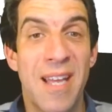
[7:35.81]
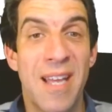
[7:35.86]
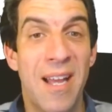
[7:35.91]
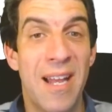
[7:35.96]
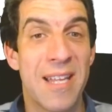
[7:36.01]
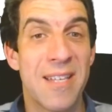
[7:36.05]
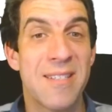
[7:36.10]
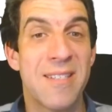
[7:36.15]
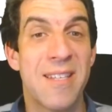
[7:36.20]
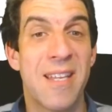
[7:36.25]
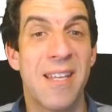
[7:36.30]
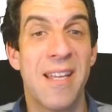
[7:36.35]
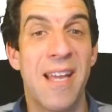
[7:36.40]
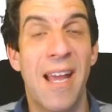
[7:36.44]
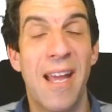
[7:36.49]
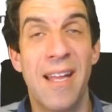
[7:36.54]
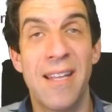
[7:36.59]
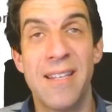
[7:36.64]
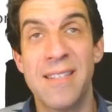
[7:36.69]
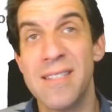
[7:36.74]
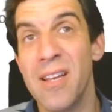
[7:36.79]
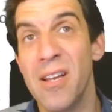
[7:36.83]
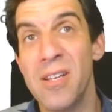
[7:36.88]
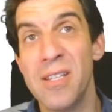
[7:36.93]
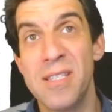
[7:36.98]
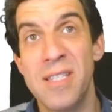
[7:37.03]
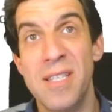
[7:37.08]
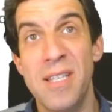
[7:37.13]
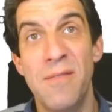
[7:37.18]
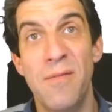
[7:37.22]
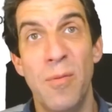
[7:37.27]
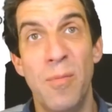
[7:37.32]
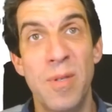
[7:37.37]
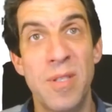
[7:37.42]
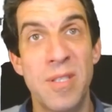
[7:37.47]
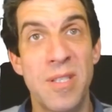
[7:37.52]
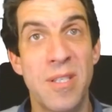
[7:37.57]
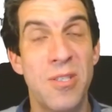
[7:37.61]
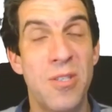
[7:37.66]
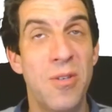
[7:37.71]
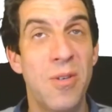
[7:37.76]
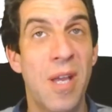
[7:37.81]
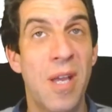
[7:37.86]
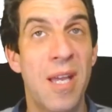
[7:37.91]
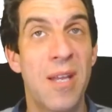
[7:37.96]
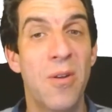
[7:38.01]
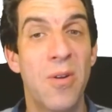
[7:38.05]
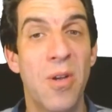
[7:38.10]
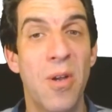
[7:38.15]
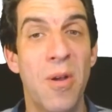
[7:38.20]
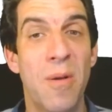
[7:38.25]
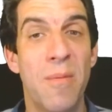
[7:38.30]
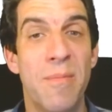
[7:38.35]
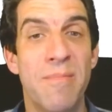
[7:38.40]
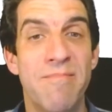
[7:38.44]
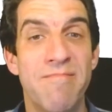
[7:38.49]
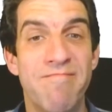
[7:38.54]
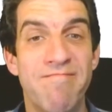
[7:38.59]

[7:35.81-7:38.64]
alex@itforbusinessuk.com.